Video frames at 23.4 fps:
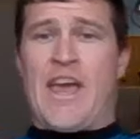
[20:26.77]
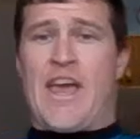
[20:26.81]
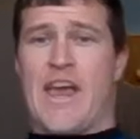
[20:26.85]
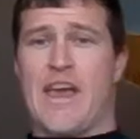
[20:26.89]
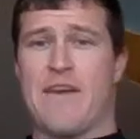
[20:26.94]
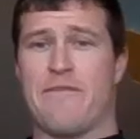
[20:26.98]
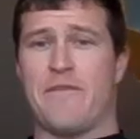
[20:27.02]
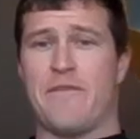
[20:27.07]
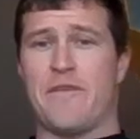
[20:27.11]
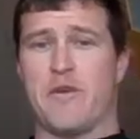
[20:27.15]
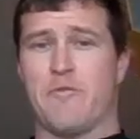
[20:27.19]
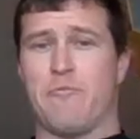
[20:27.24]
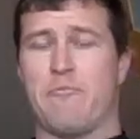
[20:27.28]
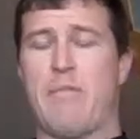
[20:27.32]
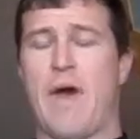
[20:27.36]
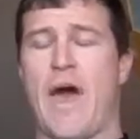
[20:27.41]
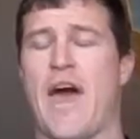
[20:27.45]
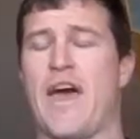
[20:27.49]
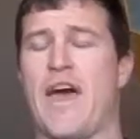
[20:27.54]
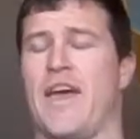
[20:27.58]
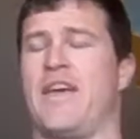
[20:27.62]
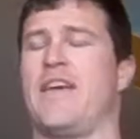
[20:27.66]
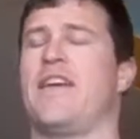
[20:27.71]
even your
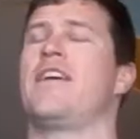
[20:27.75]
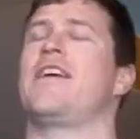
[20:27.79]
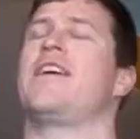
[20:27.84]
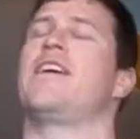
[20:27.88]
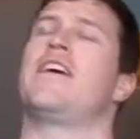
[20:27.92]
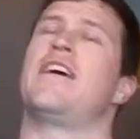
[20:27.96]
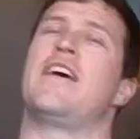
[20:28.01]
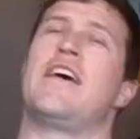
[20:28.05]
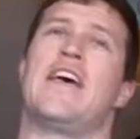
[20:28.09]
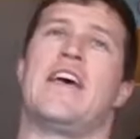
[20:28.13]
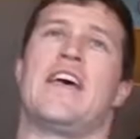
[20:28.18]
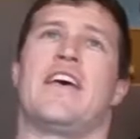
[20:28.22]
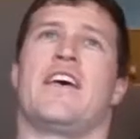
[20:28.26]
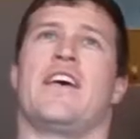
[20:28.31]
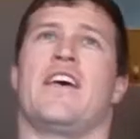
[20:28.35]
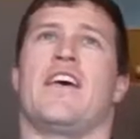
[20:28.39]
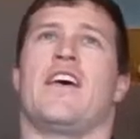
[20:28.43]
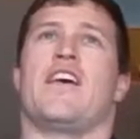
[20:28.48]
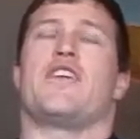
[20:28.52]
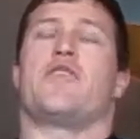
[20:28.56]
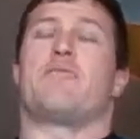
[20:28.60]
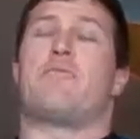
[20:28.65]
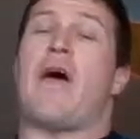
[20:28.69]
back
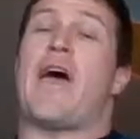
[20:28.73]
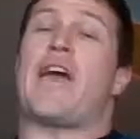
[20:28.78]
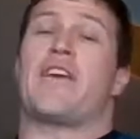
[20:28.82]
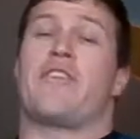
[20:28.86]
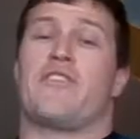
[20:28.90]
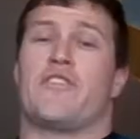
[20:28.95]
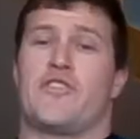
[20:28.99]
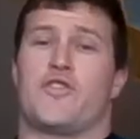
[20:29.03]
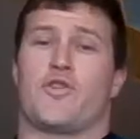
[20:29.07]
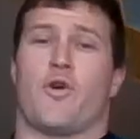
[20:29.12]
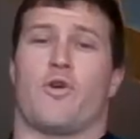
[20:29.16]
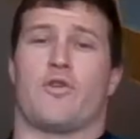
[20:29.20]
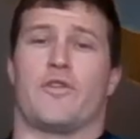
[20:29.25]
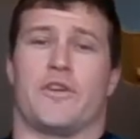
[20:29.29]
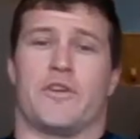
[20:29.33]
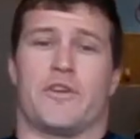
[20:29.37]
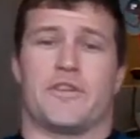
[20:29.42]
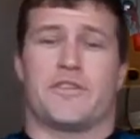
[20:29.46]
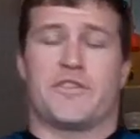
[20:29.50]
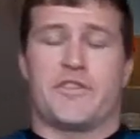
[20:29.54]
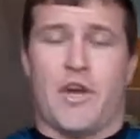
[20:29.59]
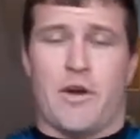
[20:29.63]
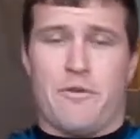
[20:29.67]
of your
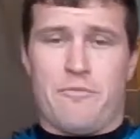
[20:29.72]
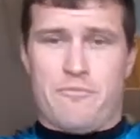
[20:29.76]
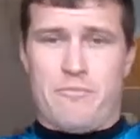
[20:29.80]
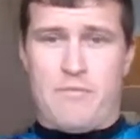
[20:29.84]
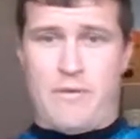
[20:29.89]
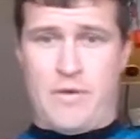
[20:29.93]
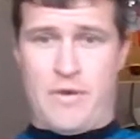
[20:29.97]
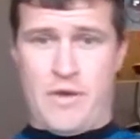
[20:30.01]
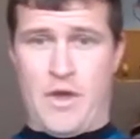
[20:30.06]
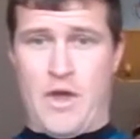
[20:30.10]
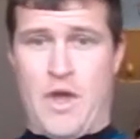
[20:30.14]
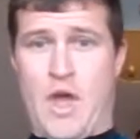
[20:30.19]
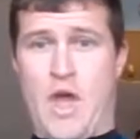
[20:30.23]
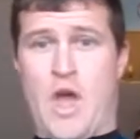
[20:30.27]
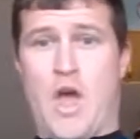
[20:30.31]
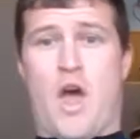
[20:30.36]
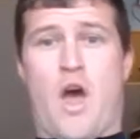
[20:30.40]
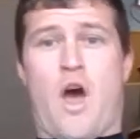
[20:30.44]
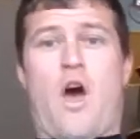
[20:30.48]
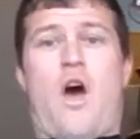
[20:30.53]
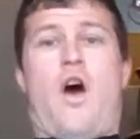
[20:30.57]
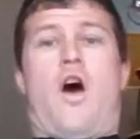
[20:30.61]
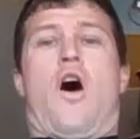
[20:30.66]
shoulders. So
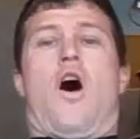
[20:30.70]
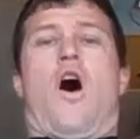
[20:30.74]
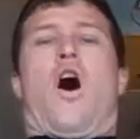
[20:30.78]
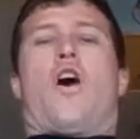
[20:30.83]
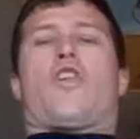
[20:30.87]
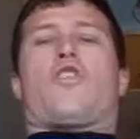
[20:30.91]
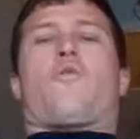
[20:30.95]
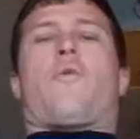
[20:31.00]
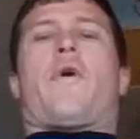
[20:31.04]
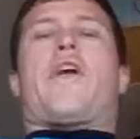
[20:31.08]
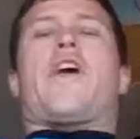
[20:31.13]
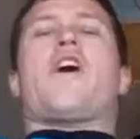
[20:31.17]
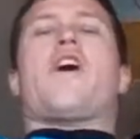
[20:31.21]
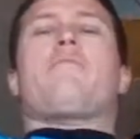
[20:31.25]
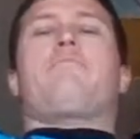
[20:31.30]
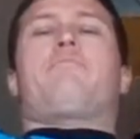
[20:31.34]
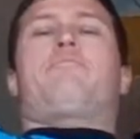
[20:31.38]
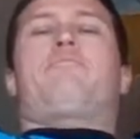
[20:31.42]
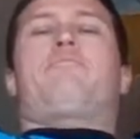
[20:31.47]
on the way up,